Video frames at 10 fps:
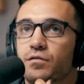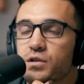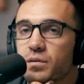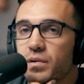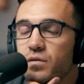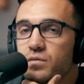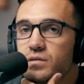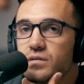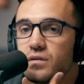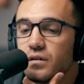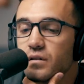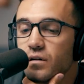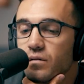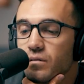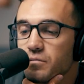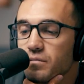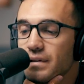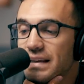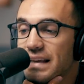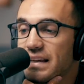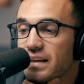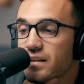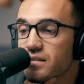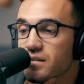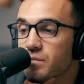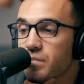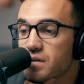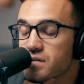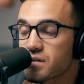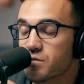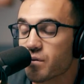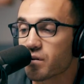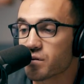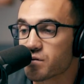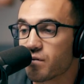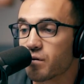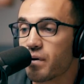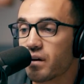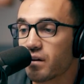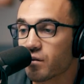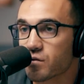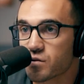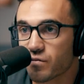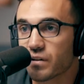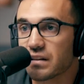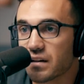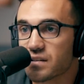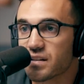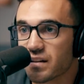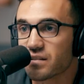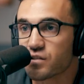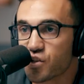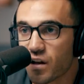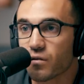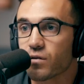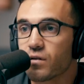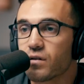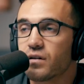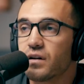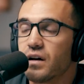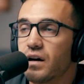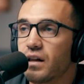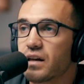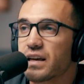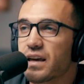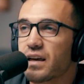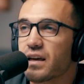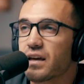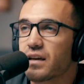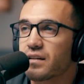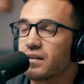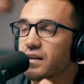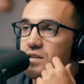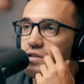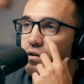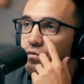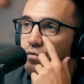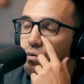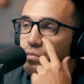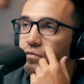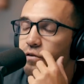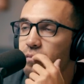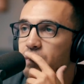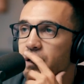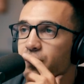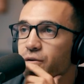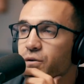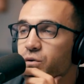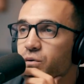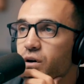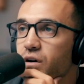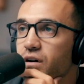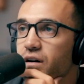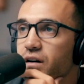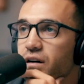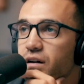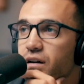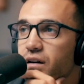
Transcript: for somebody who's you know getting into the business whether it's filmmaking or just freelancing in general like eh, is there room for people who are